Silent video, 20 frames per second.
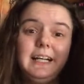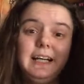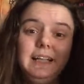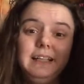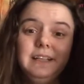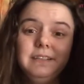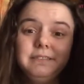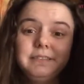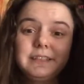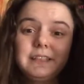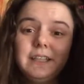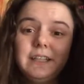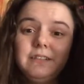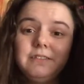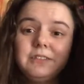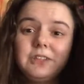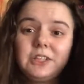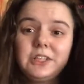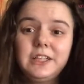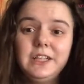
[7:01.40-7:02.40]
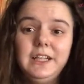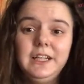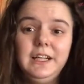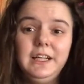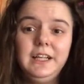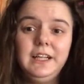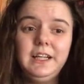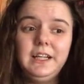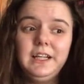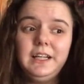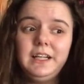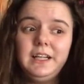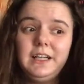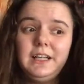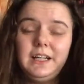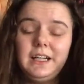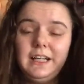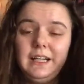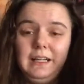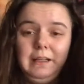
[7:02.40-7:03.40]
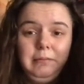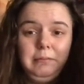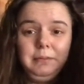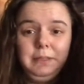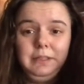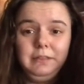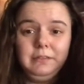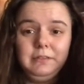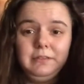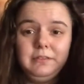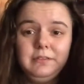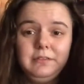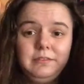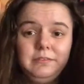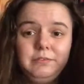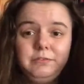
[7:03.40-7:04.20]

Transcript: I love the cover. I am in